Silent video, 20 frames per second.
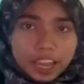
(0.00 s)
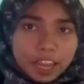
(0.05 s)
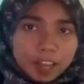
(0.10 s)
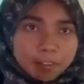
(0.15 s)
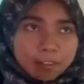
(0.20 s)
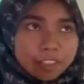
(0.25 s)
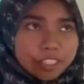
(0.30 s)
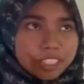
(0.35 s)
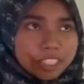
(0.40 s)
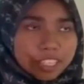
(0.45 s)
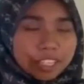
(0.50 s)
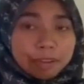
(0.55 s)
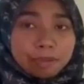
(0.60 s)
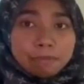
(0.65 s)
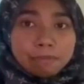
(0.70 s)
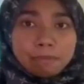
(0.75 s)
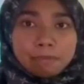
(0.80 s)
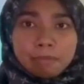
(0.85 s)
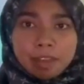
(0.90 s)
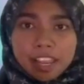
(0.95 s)
have
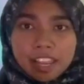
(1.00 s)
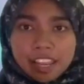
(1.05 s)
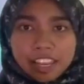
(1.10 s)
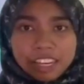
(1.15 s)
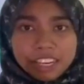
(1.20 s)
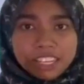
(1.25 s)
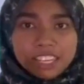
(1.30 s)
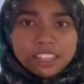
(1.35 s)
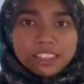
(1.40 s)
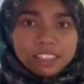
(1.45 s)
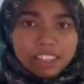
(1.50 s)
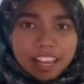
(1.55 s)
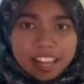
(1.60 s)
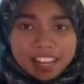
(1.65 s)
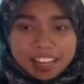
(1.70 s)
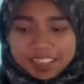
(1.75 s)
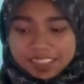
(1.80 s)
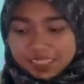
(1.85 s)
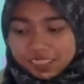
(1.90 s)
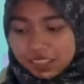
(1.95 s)
seen many
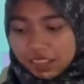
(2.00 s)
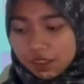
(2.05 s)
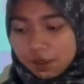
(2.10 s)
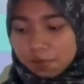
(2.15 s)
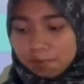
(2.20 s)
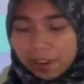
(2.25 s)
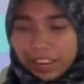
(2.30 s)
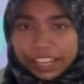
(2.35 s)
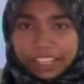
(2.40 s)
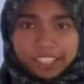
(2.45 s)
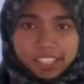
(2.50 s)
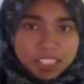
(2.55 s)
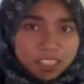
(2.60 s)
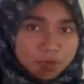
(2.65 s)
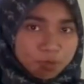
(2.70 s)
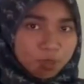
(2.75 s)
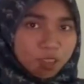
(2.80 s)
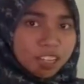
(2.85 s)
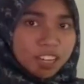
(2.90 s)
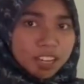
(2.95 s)
types by this
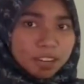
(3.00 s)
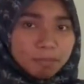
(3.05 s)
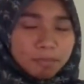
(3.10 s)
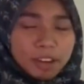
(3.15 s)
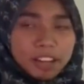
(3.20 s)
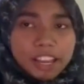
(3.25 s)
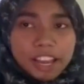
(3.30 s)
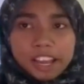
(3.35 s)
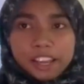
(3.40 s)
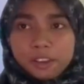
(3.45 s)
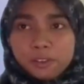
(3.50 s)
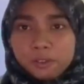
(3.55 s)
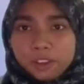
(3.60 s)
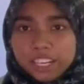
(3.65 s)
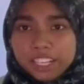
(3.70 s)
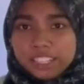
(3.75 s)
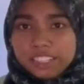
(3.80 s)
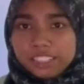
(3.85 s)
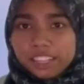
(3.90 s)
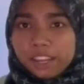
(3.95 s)
product, but I
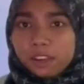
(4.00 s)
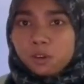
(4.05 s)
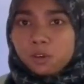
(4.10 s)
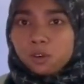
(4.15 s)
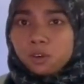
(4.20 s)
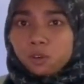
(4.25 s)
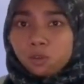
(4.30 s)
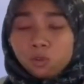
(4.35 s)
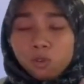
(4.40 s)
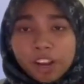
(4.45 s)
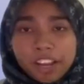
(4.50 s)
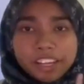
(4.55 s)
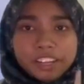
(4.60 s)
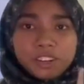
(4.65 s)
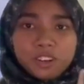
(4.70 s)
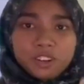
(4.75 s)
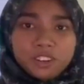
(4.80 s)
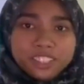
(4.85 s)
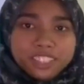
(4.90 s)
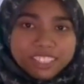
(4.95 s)
will say one
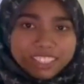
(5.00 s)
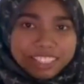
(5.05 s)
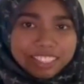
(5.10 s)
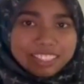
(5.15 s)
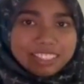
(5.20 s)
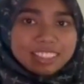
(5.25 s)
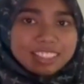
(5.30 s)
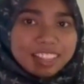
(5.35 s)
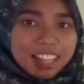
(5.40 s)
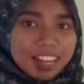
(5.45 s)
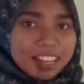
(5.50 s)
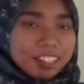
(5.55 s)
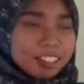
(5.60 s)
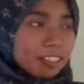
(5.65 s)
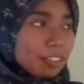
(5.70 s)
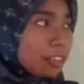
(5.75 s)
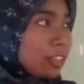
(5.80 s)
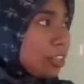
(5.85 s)
only type,